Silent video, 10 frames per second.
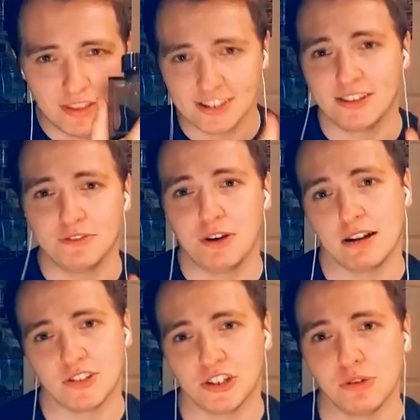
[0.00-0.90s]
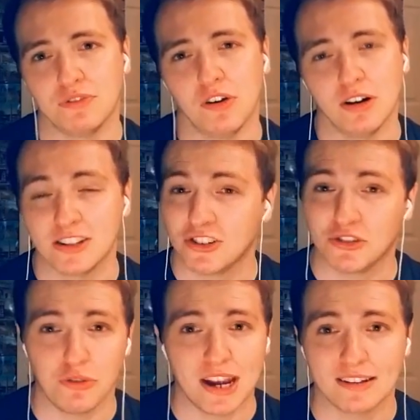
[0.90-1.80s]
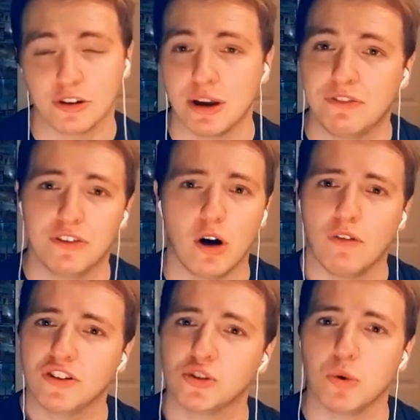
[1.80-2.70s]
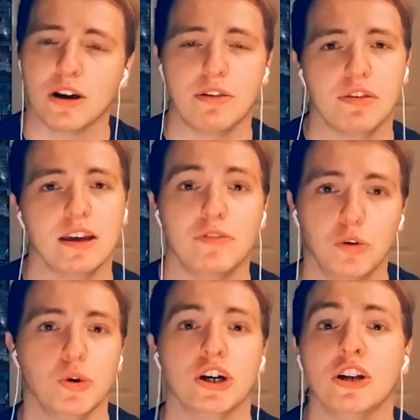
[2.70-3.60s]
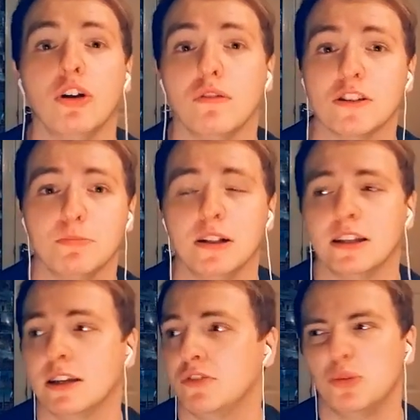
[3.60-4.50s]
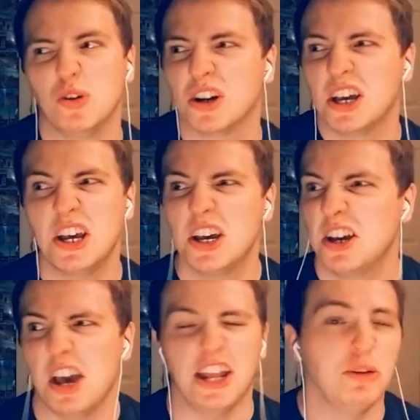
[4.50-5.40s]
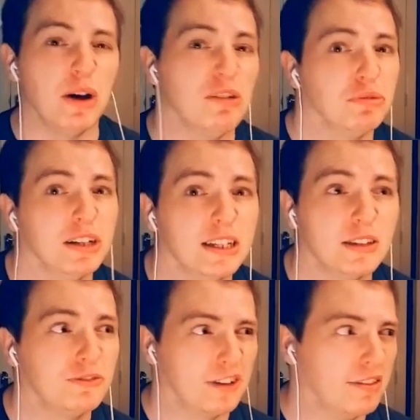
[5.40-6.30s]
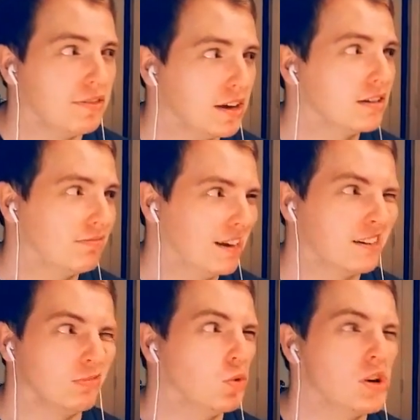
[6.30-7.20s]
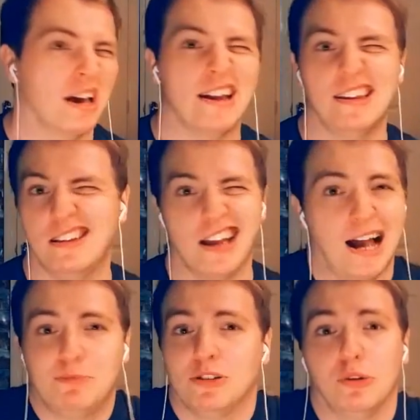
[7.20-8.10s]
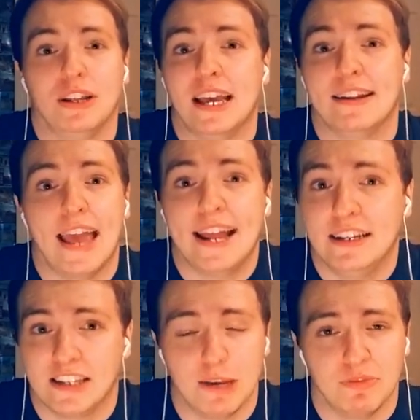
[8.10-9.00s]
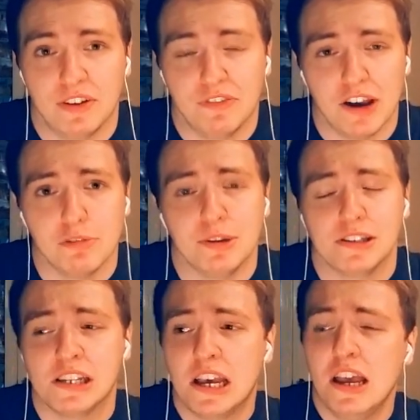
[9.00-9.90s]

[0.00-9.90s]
This is the fragrance to go for. It's just great. Great for office work, I think, if you work in an office building, if you work anywhere really. If I think it could work any absolutely in any type of environment.